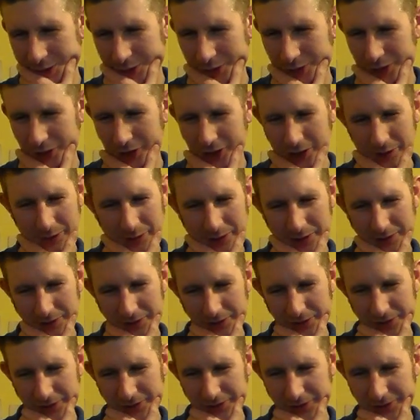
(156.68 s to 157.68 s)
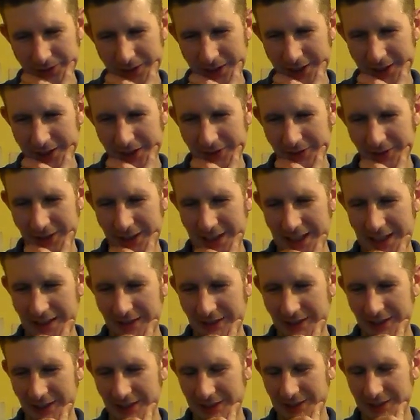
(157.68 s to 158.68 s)
or Simon off of Real
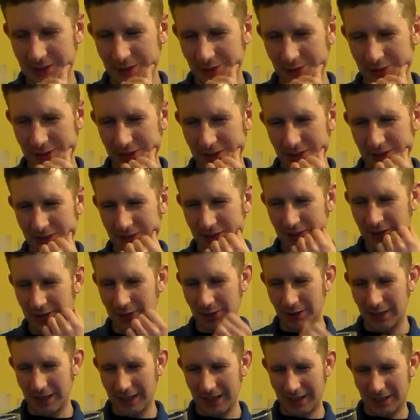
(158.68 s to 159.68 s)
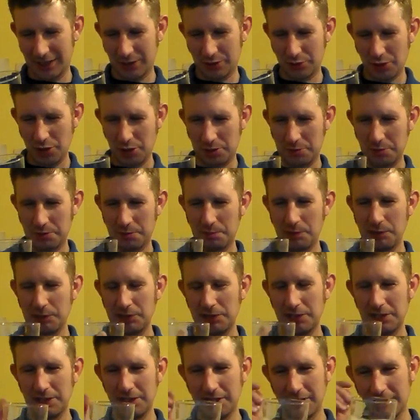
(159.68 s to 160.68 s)
Ale Guy called it a Christmas
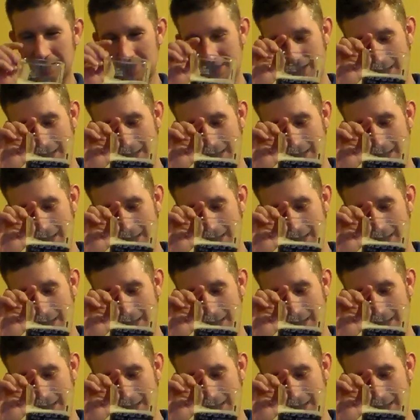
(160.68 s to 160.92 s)
pudding in a